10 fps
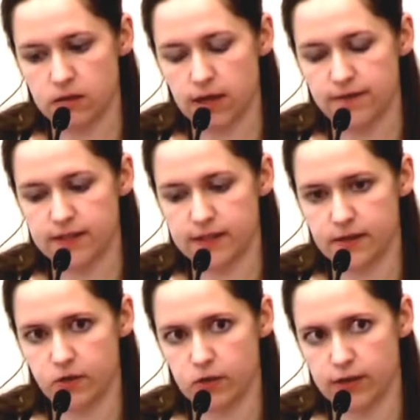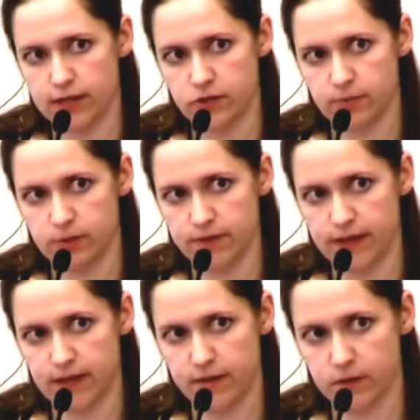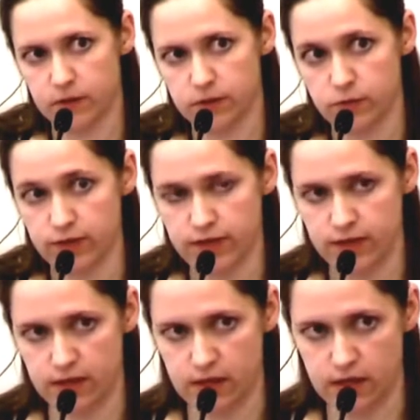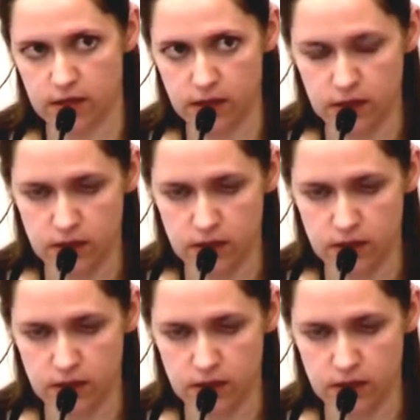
that did correlate tryptophan levels with they